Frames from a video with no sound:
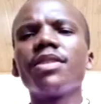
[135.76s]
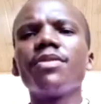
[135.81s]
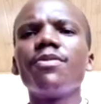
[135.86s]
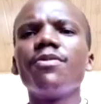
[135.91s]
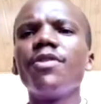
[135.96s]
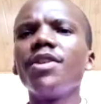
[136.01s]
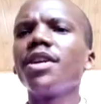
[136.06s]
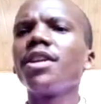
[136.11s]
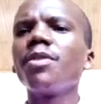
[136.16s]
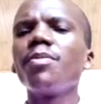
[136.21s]

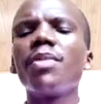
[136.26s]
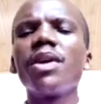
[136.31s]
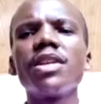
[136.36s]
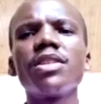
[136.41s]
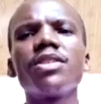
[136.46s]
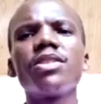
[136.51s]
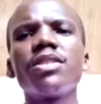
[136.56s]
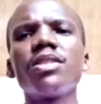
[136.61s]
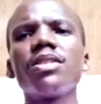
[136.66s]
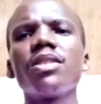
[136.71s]
very
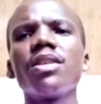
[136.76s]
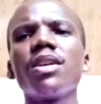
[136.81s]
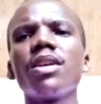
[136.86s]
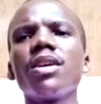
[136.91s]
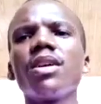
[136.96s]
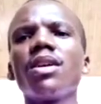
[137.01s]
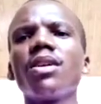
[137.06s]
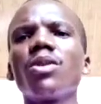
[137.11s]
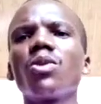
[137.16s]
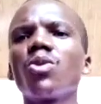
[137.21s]
much
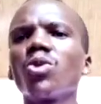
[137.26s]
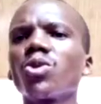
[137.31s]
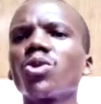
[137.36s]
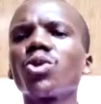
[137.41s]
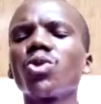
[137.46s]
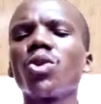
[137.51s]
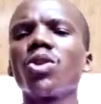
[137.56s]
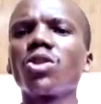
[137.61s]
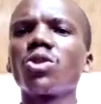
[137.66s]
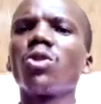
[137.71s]

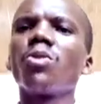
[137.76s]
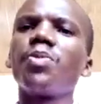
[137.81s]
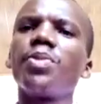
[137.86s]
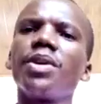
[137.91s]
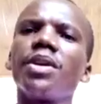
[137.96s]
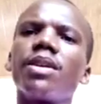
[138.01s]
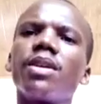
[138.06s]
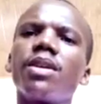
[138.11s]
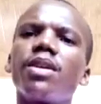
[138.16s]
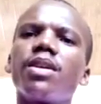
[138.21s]
crucial
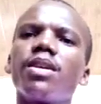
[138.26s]
topic.